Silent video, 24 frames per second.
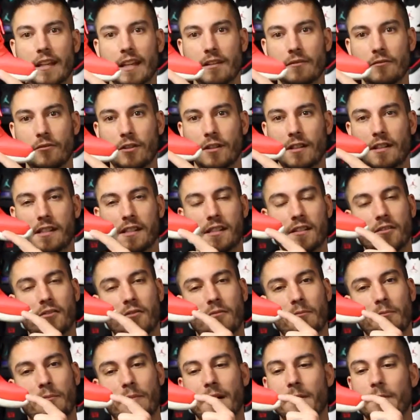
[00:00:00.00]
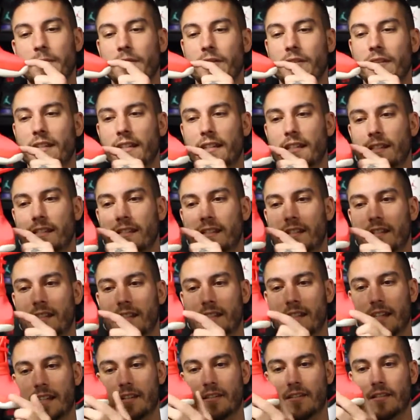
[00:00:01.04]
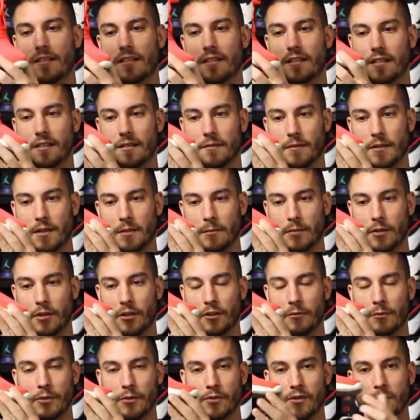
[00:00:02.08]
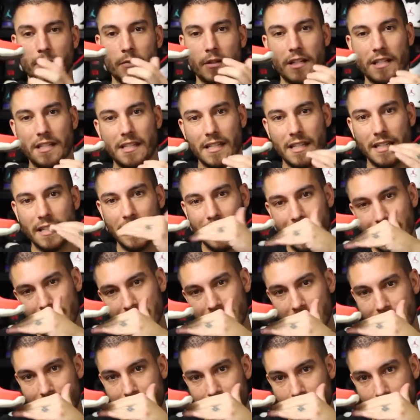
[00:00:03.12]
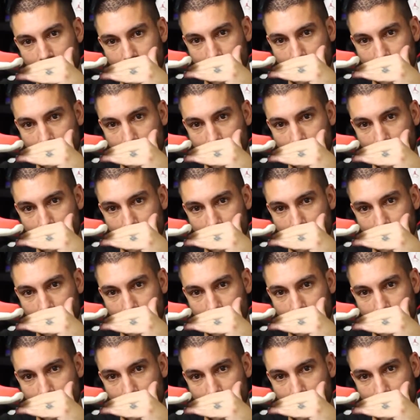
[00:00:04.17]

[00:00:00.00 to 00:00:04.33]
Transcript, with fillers: They have one of these little bumper things that's like on the, the Pure Boost, but it's inside the